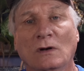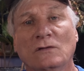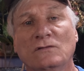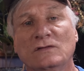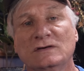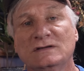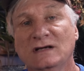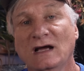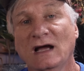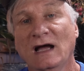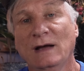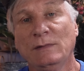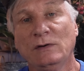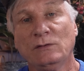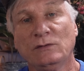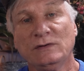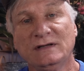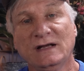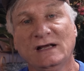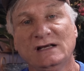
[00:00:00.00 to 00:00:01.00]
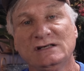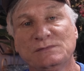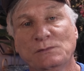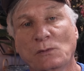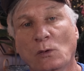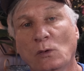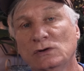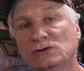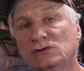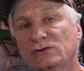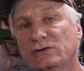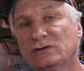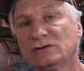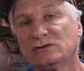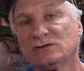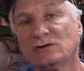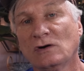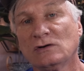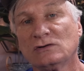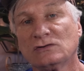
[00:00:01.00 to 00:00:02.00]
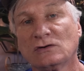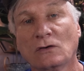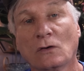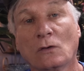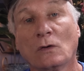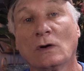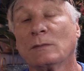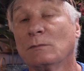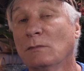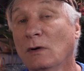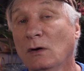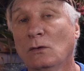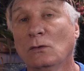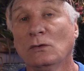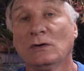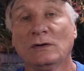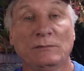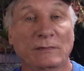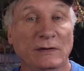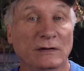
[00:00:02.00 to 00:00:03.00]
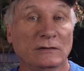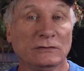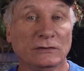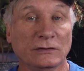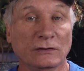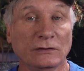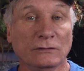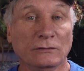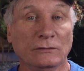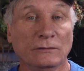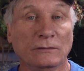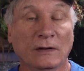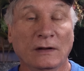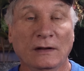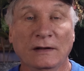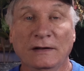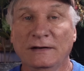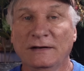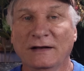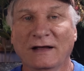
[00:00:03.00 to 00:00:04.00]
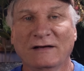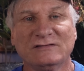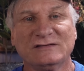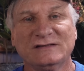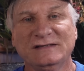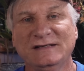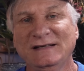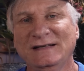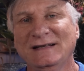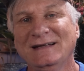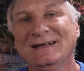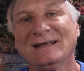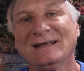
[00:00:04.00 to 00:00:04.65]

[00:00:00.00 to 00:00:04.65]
over time, it retains moisture and starts growing mold and mildew. I've seen it